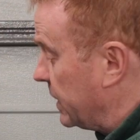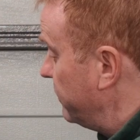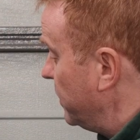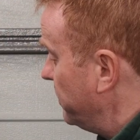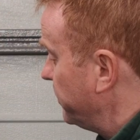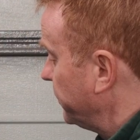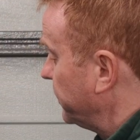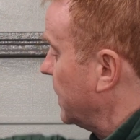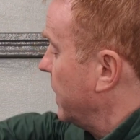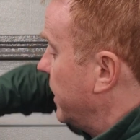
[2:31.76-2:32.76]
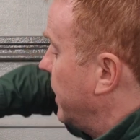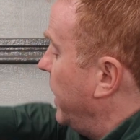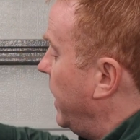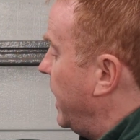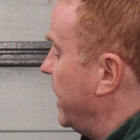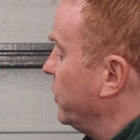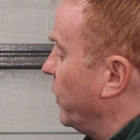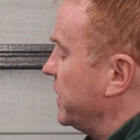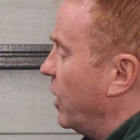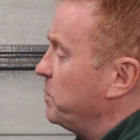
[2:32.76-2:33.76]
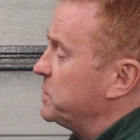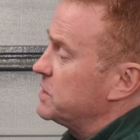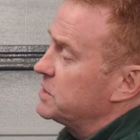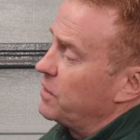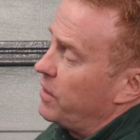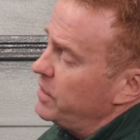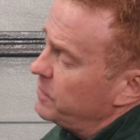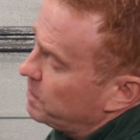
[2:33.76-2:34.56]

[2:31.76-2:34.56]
lever. And on the opposite side,